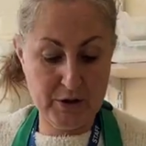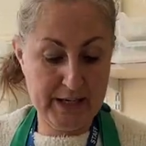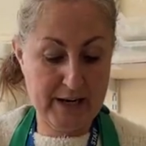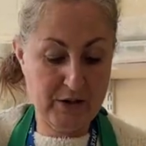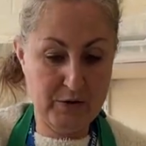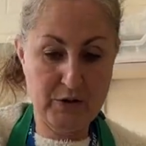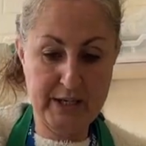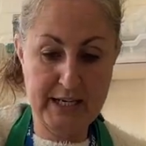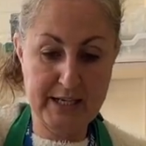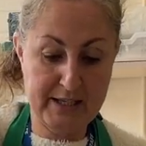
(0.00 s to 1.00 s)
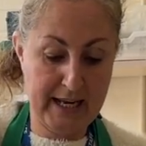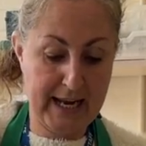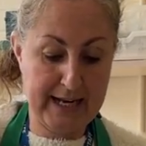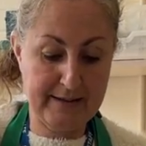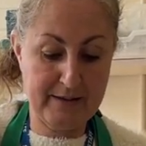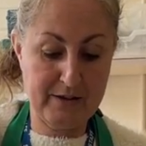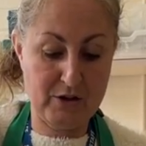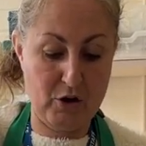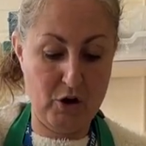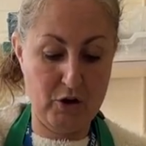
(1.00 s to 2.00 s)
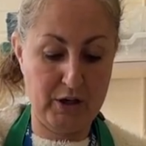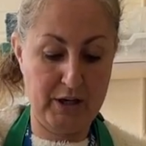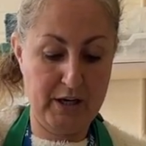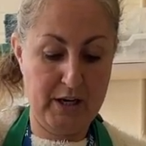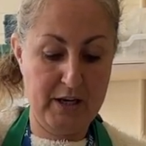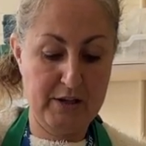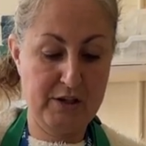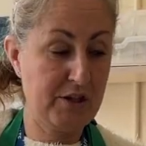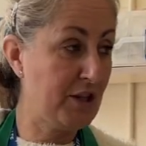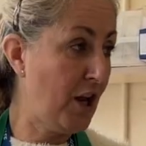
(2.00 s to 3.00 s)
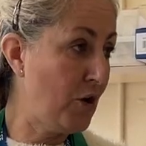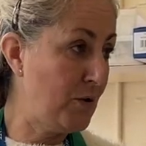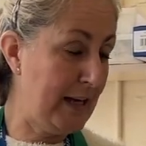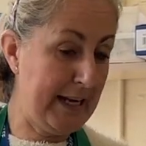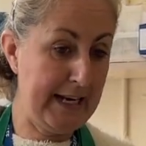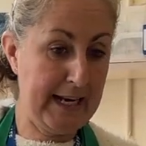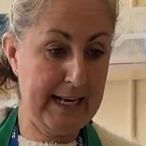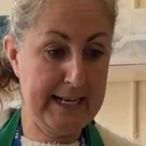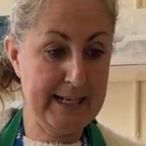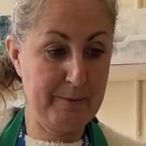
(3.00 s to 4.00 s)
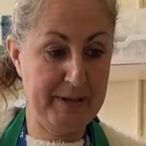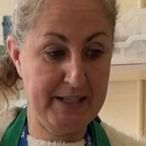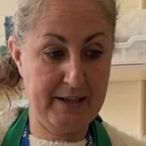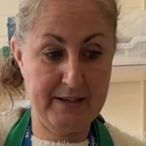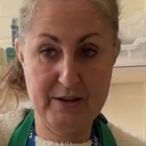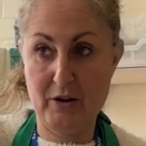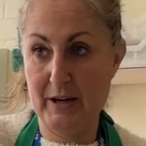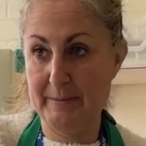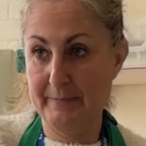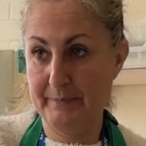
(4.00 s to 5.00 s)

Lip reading: Now you need to add the stock slowly, a little bit at a time.